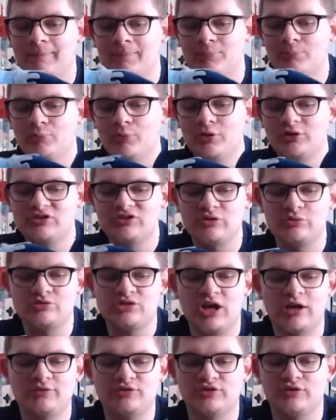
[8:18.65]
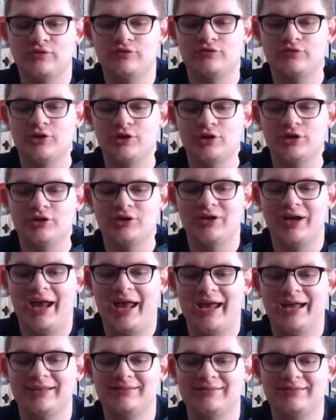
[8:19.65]
more so tufts of fur,
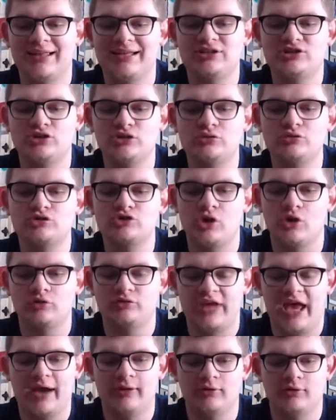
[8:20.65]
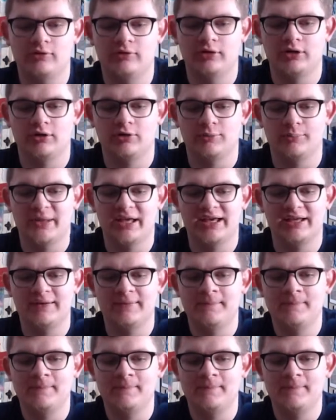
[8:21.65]
and they do jolt out a little bit.